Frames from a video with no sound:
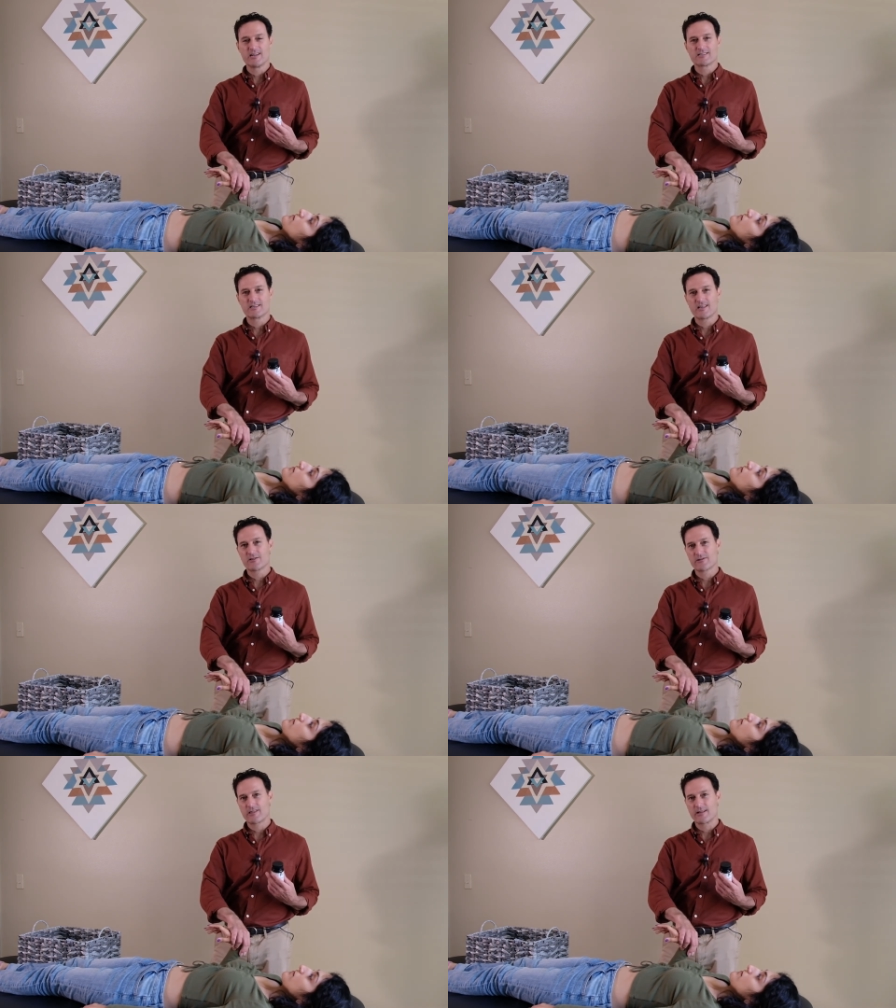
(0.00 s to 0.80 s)
It's
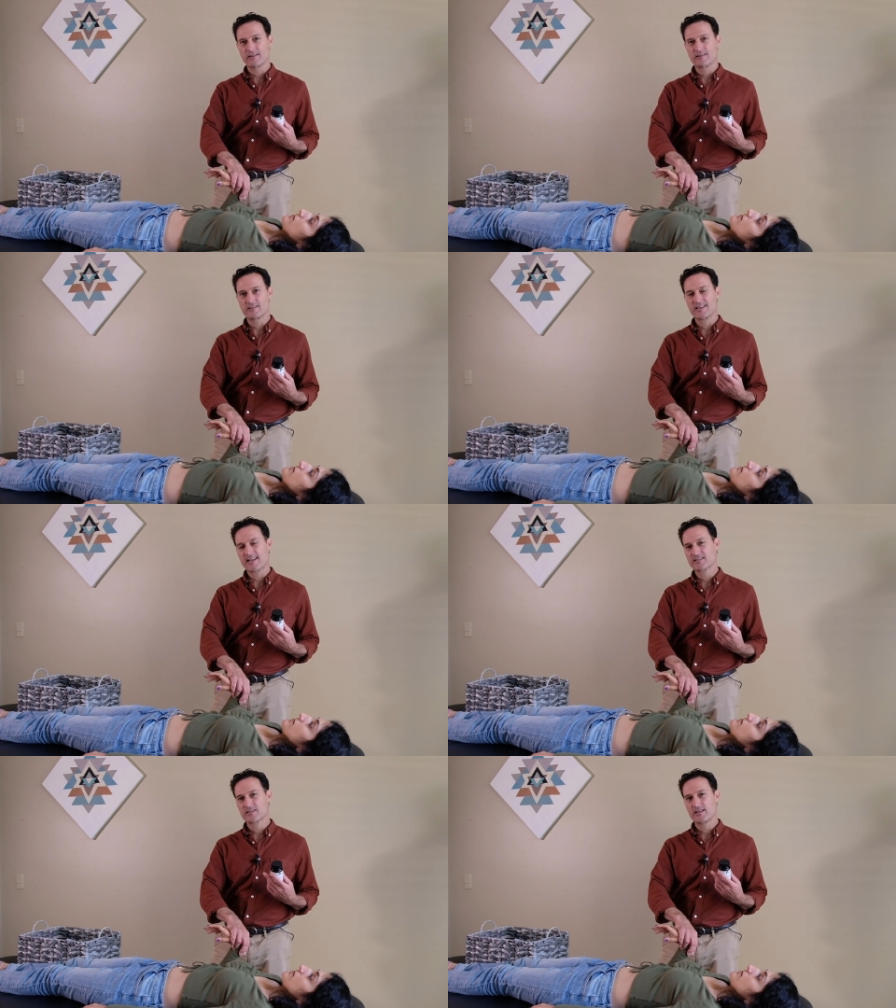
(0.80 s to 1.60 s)
another thing to
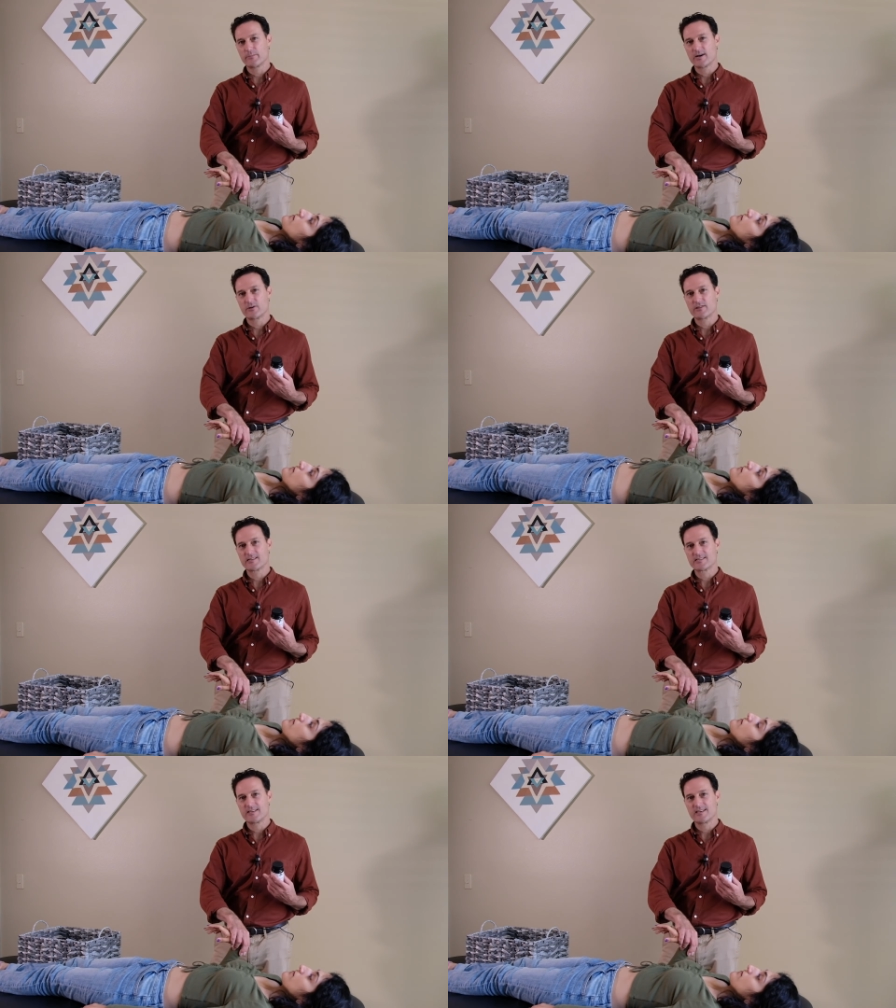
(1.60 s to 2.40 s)
test the amount
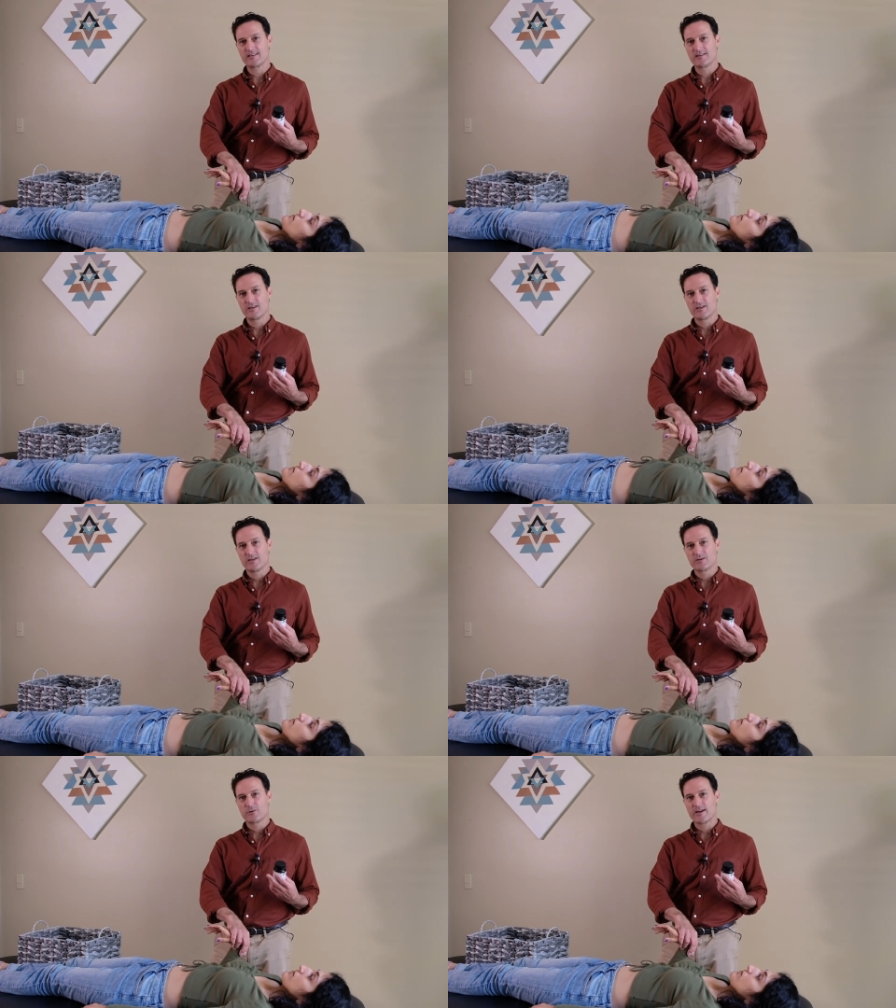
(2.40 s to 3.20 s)
that's needed
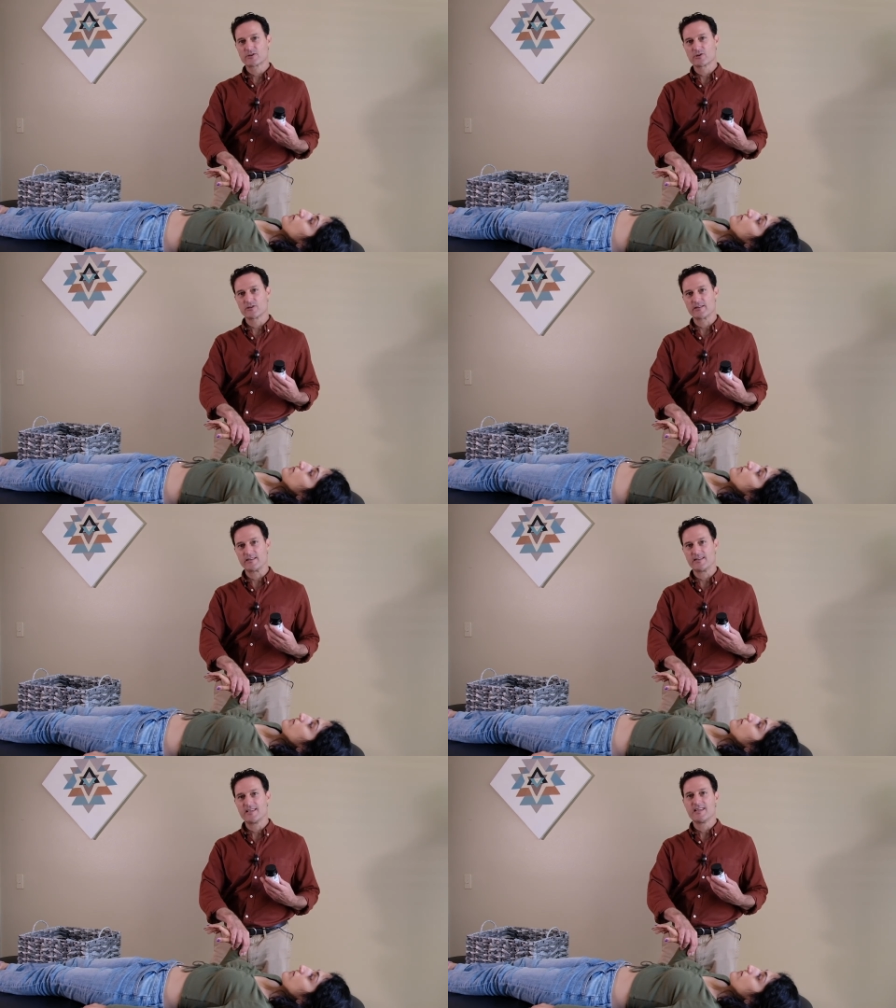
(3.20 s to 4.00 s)
to
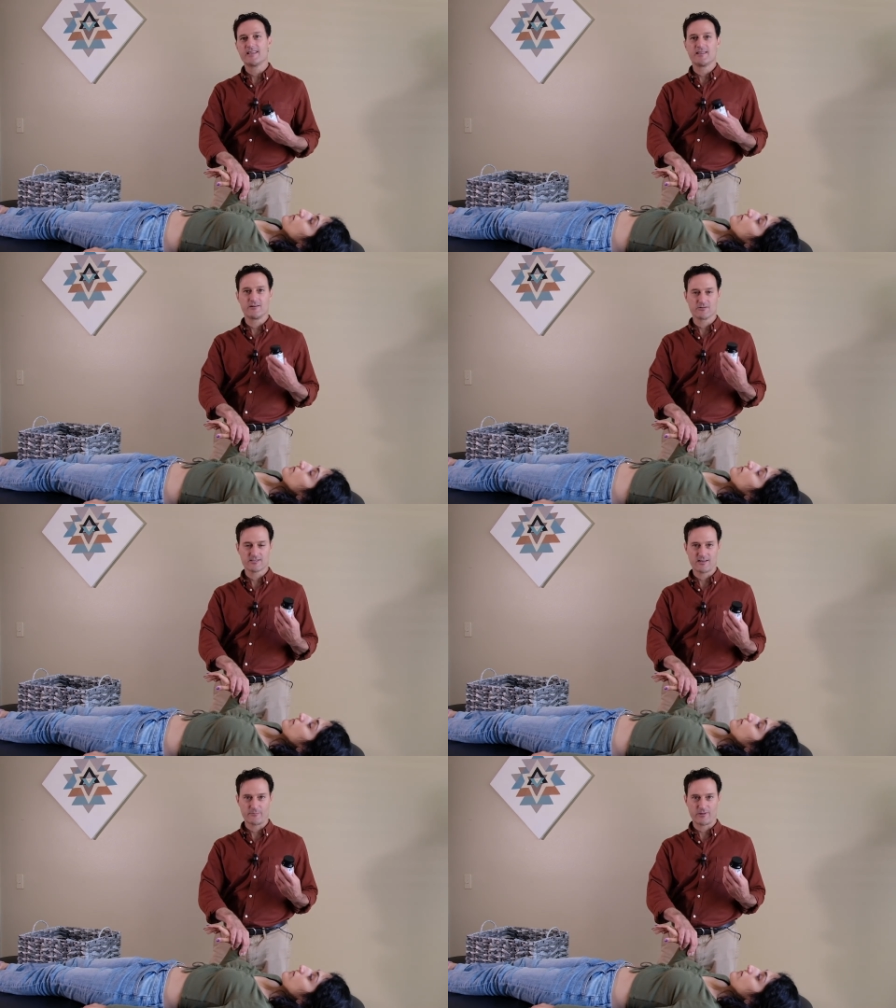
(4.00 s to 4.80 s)
actually heal
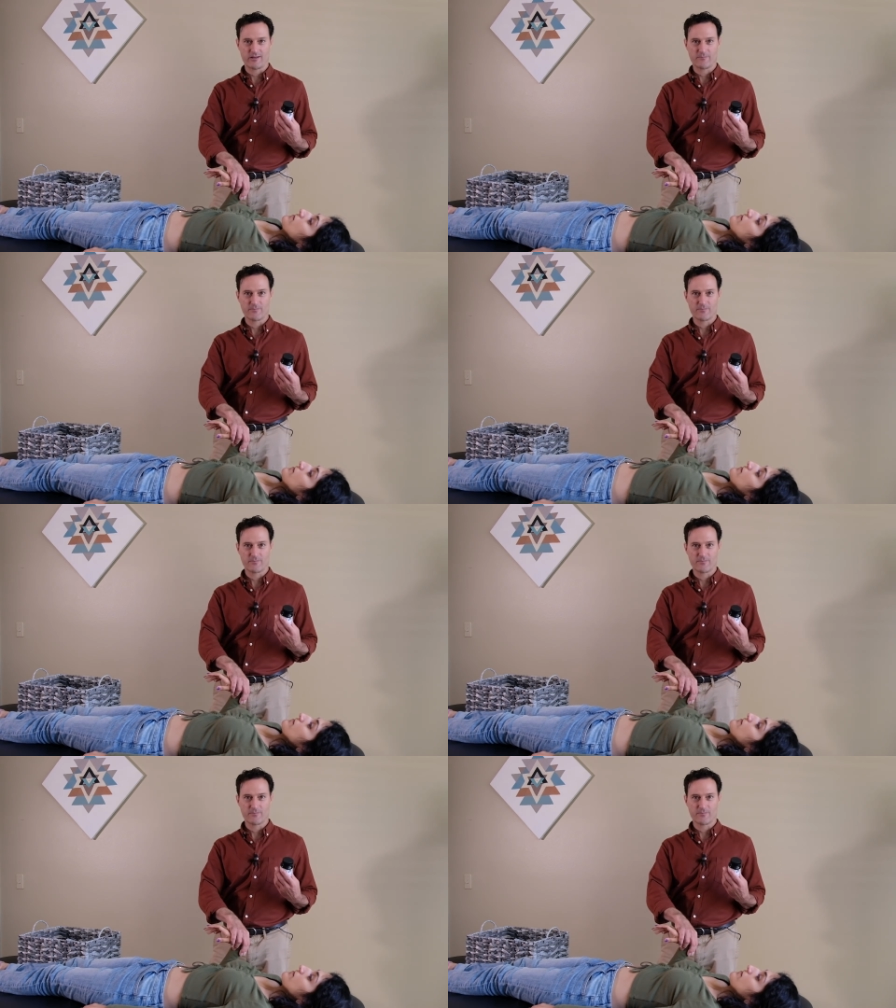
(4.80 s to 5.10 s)
something.